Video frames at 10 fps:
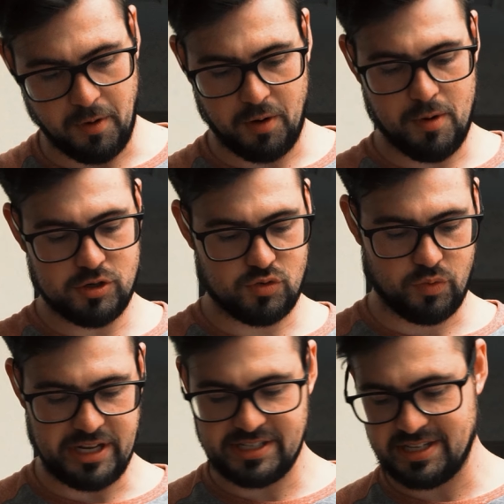our most
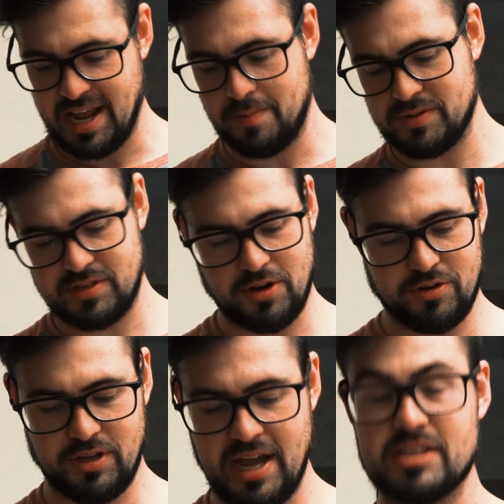recent
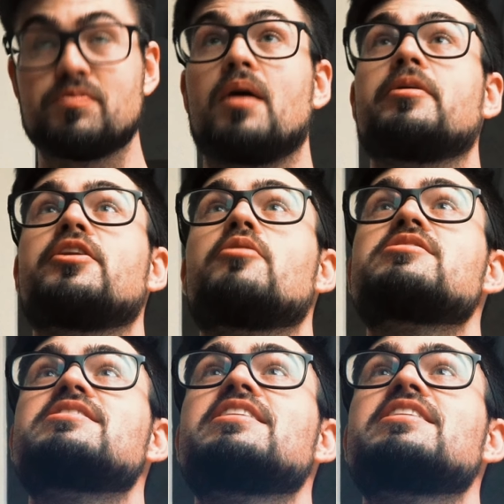episode, you guys probably noticed